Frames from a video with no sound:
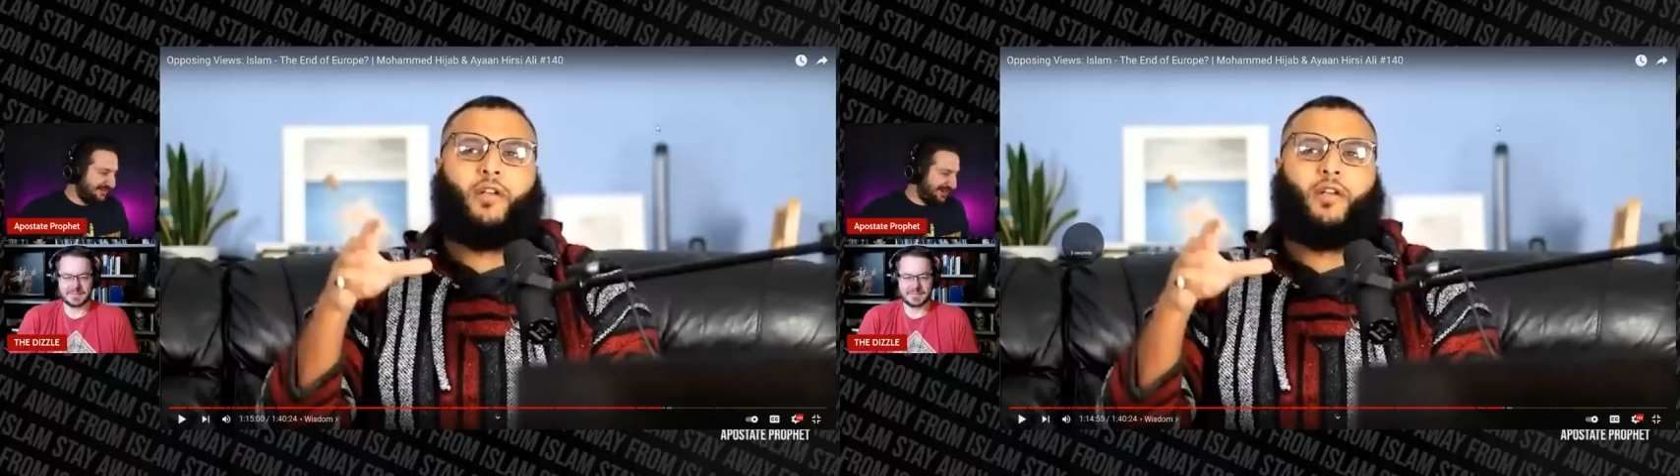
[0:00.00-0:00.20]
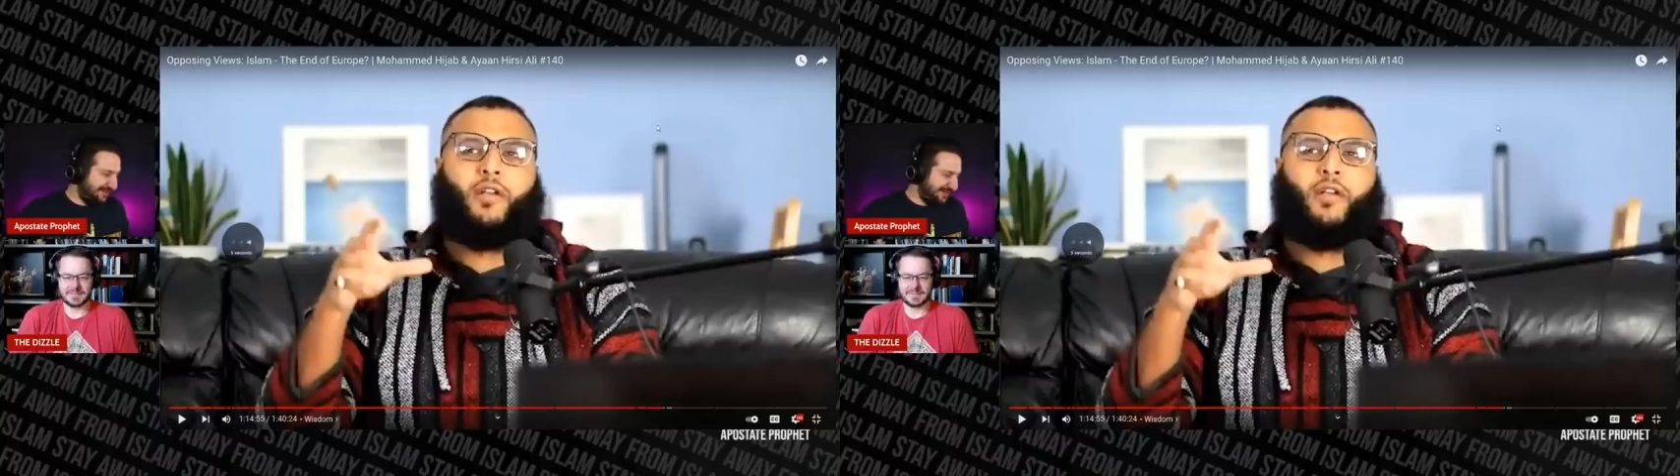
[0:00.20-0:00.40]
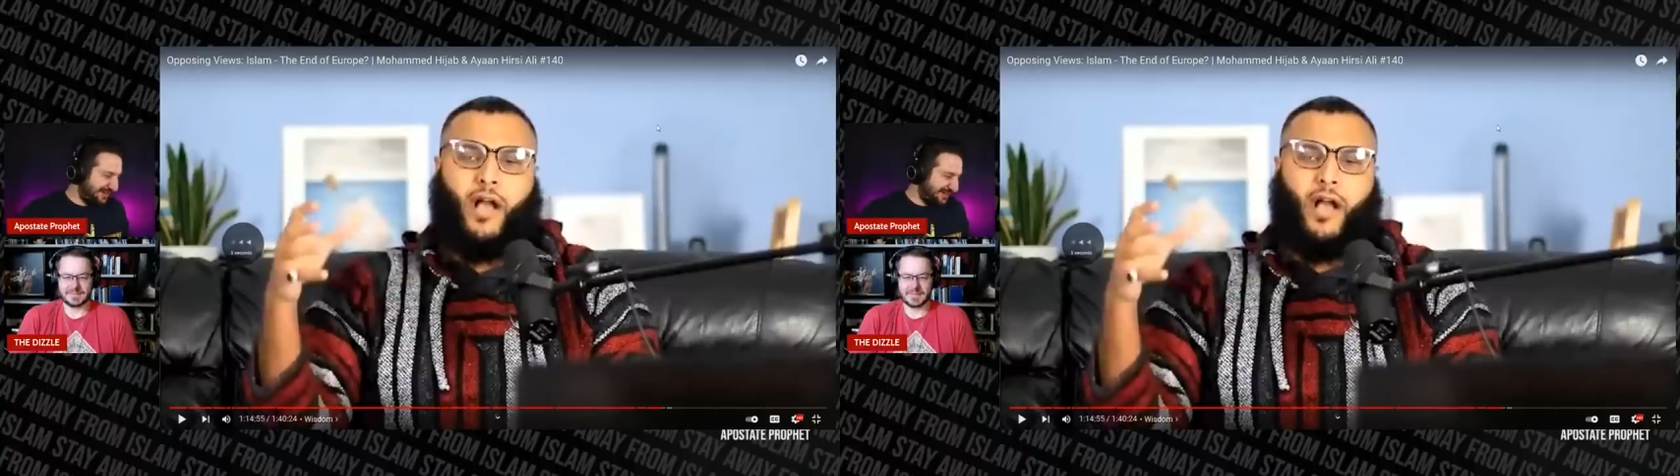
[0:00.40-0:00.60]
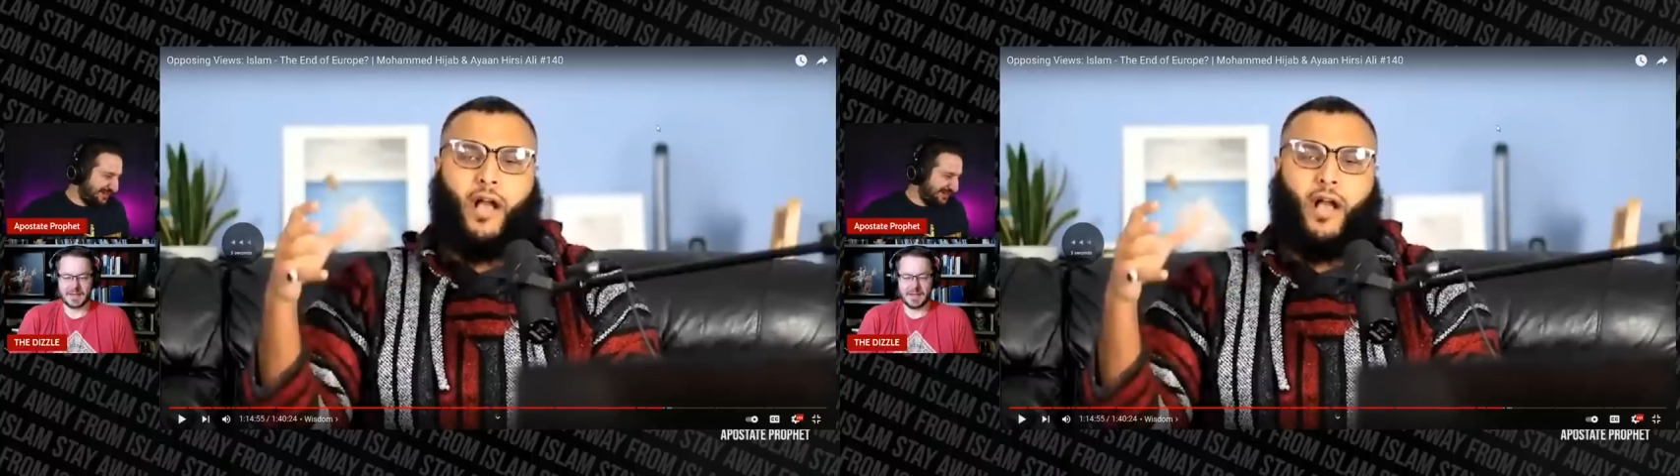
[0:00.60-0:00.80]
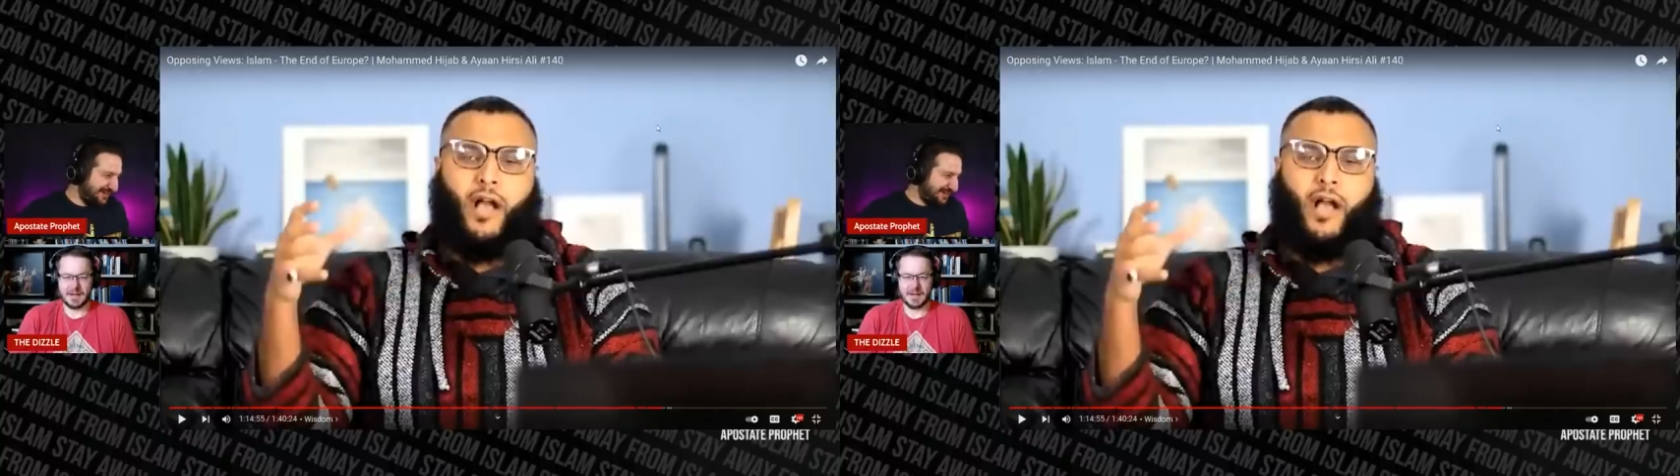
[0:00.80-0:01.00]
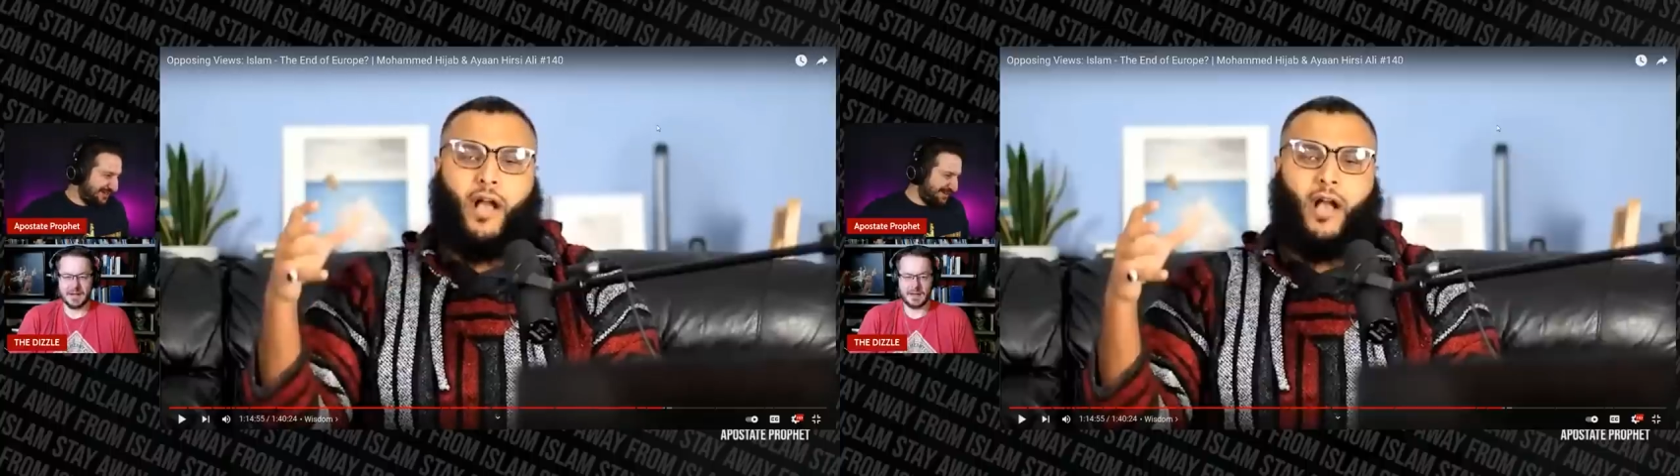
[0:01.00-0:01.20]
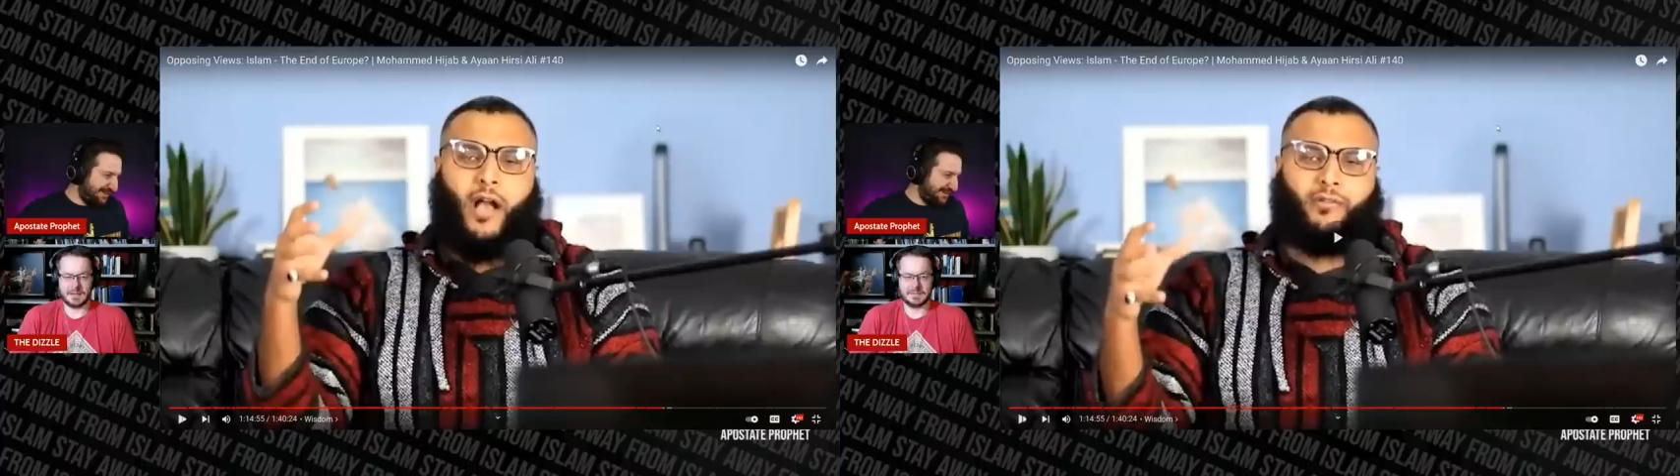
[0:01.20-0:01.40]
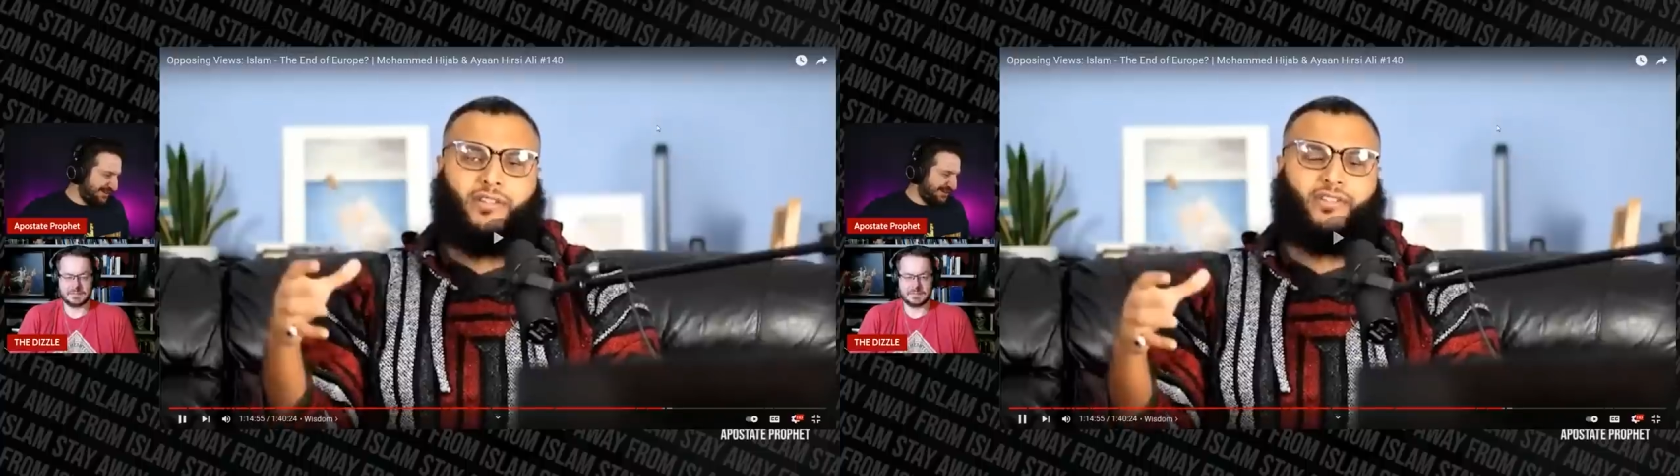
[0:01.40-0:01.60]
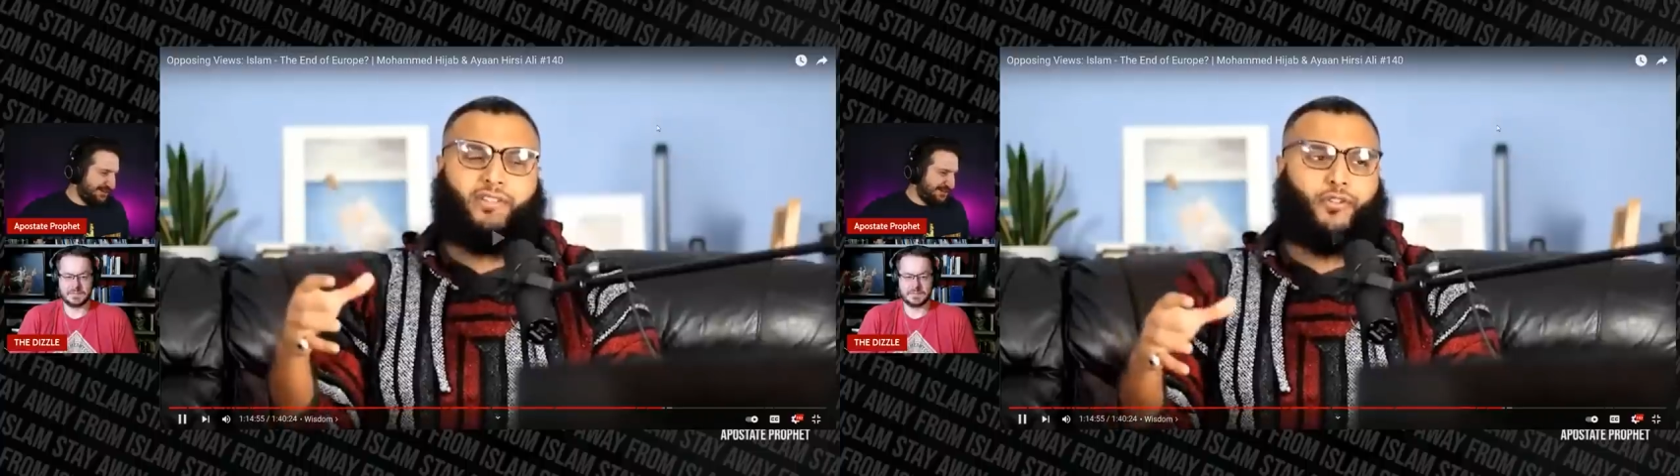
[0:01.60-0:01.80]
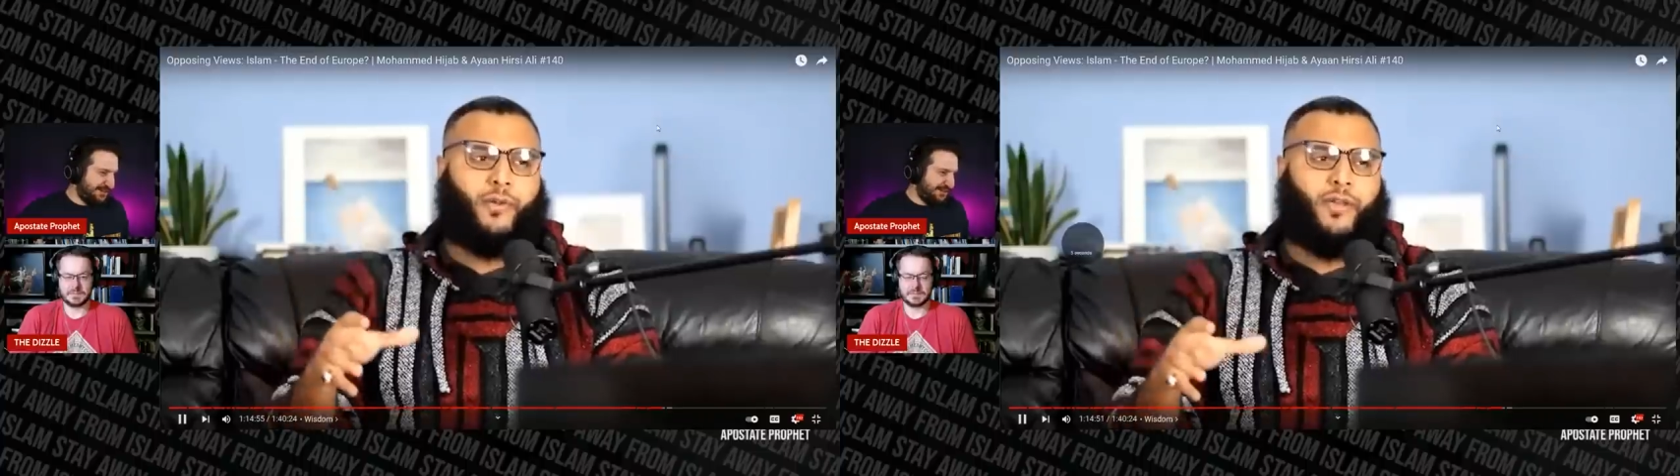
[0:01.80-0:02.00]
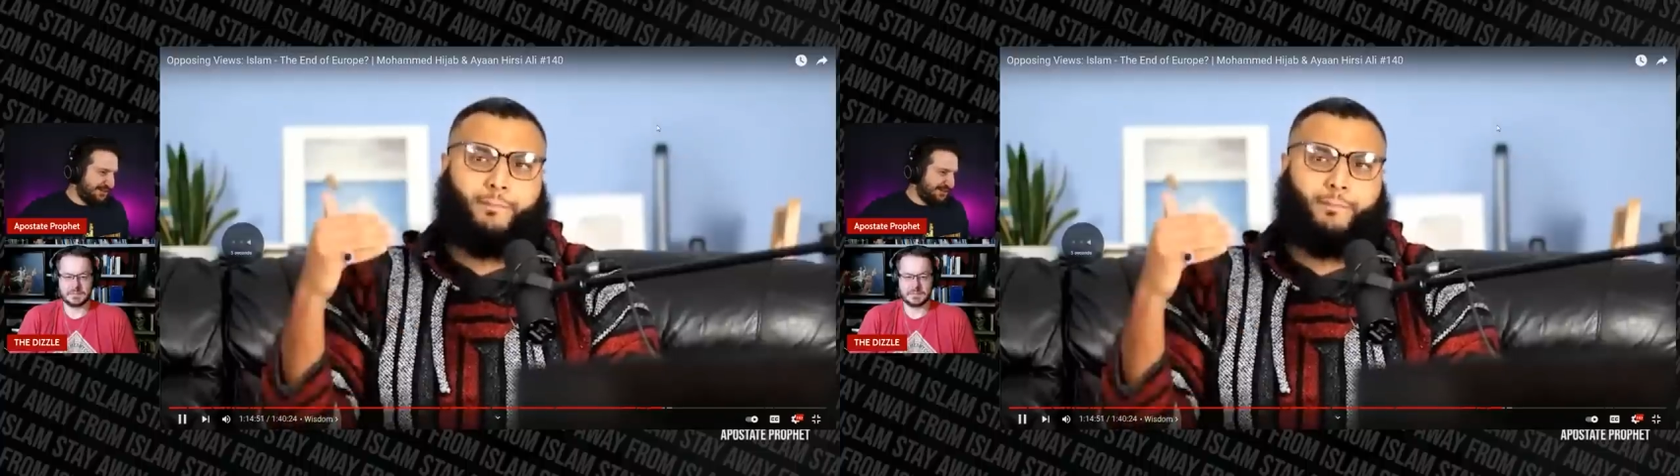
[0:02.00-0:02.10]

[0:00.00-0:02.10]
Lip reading: Does it do it?